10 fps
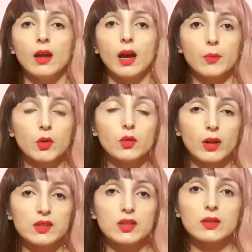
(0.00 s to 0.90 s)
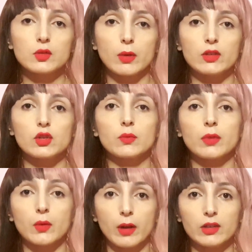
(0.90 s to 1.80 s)
I'm going to answer this question
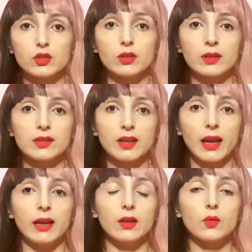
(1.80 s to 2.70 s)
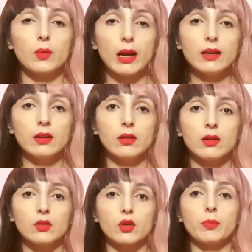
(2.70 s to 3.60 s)
with a question and say, when
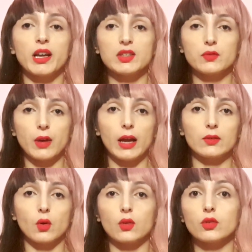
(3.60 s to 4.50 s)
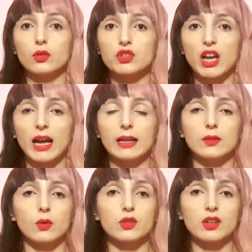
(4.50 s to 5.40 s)
your best friend or your child
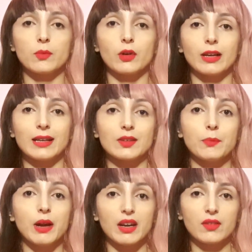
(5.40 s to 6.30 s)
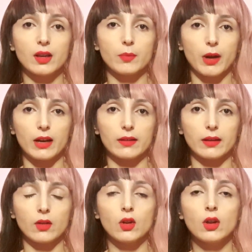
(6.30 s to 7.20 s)
or someone has a birthday party,